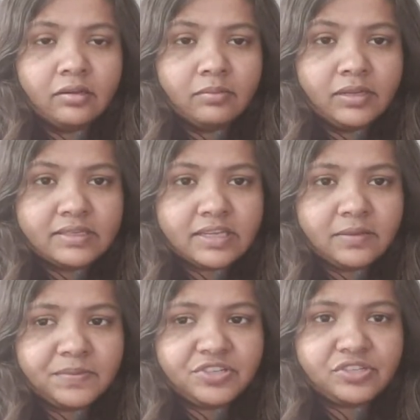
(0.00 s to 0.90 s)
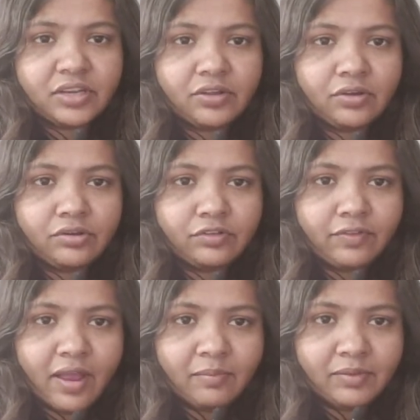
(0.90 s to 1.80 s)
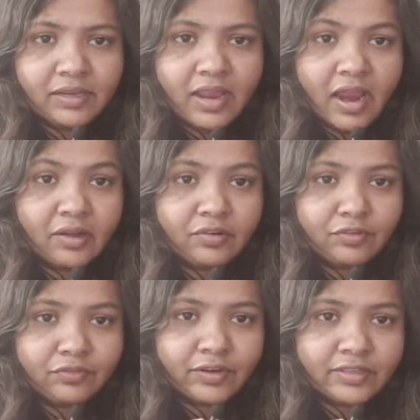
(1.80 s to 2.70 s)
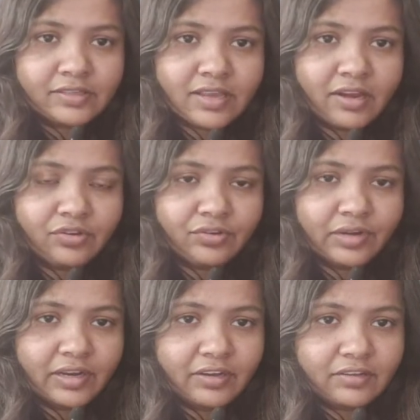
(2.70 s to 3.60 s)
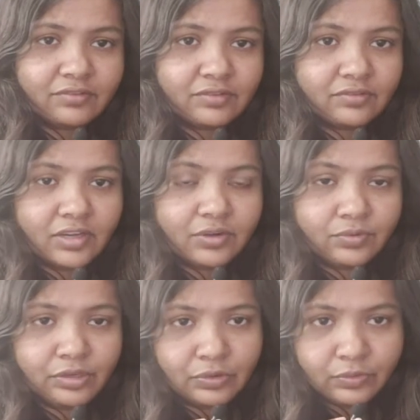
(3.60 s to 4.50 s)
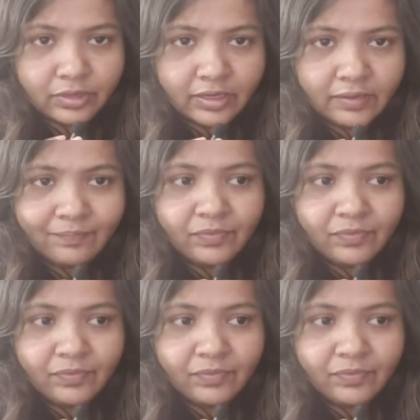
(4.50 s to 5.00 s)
Please keep a check on your family and your friends and your relatives if they are doing okay.